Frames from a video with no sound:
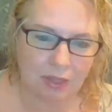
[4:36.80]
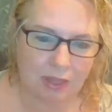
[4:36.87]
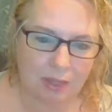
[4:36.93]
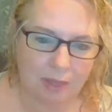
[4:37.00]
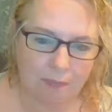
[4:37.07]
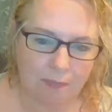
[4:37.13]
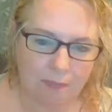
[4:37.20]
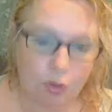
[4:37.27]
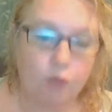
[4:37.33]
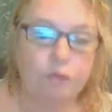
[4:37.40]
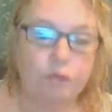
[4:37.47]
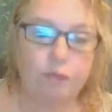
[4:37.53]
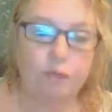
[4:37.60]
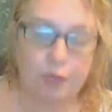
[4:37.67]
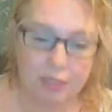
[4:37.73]

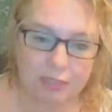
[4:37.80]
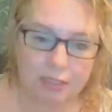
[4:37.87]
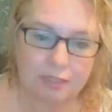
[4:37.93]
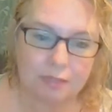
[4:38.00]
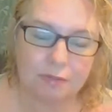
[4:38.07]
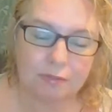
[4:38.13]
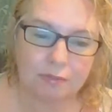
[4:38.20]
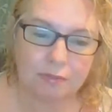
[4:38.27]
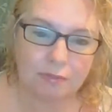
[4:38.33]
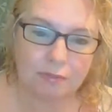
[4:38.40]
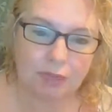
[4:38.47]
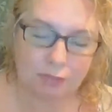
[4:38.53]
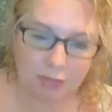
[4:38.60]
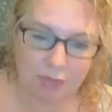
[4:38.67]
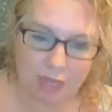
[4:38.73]
of this
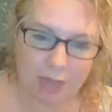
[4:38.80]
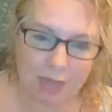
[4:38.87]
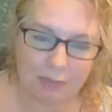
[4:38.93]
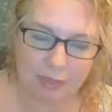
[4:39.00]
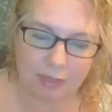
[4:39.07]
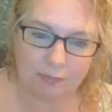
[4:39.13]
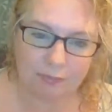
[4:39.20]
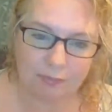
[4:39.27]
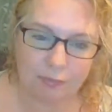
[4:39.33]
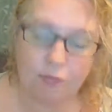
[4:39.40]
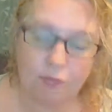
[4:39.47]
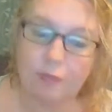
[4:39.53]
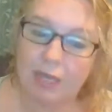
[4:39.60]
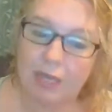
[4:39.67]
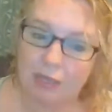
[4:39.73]
kind of thing happening,
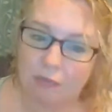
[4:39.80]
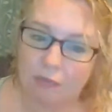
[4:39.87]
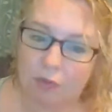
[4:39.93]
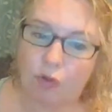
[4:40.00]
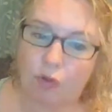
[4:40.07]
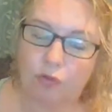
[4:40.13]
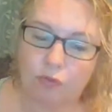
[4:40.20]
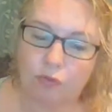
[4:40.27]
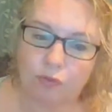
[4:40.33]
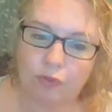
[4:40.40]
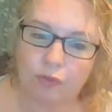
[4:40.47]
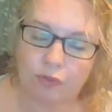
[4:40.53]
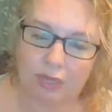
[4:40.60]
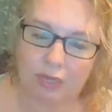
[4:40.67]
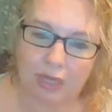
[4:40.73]
of being involved
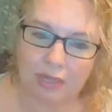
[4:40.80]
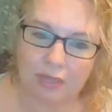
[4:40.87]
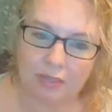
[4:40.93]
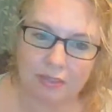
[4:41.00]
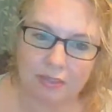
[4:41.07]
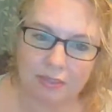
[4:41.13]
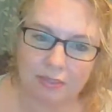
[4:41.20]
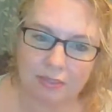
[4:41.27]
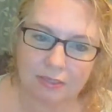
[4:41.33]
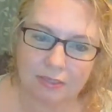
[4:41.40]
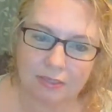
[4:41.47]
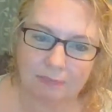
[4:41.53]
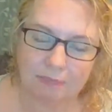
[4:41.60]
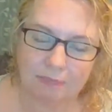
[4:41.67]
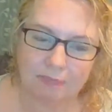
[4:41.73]
with the
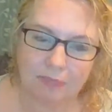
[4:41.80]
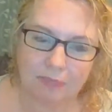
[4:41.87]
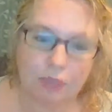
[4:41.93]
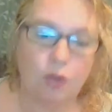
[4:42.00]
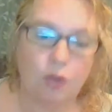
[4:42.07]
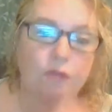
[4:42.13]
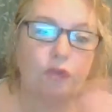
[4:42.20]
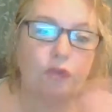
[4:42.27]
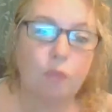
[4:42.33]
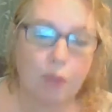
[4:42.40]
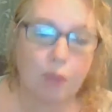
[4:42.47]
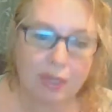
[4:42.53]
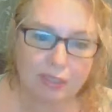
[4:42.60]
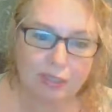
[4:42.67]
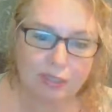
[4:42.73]
narcissists, going from
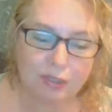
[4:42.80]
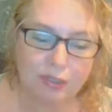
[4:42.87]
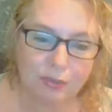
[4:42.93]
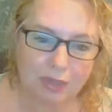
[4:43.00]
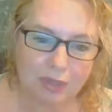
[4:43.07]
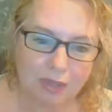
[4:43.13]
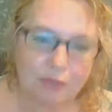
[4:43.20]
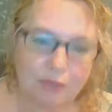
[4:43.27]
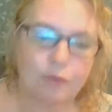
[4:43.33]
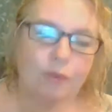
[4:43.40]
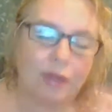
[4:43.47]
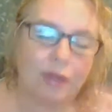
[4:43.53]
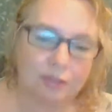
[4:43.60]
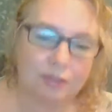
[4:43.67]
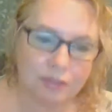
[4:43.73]
one to another,
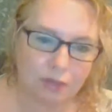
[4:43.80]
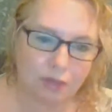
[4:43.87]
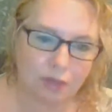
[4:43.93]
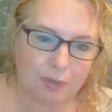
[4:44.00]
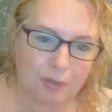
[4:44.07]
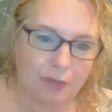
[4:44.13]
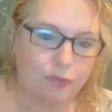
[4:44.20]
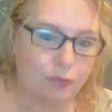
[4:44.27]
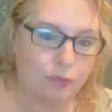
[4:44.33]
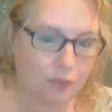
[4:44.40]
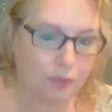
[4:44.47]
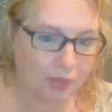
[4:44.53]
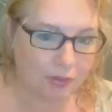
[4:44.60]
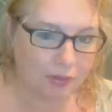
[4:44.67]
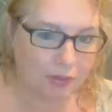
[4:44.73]
one psychopath to
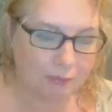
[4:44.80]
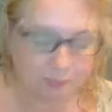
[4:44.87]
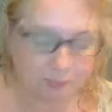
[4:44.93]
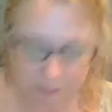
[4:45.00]
another,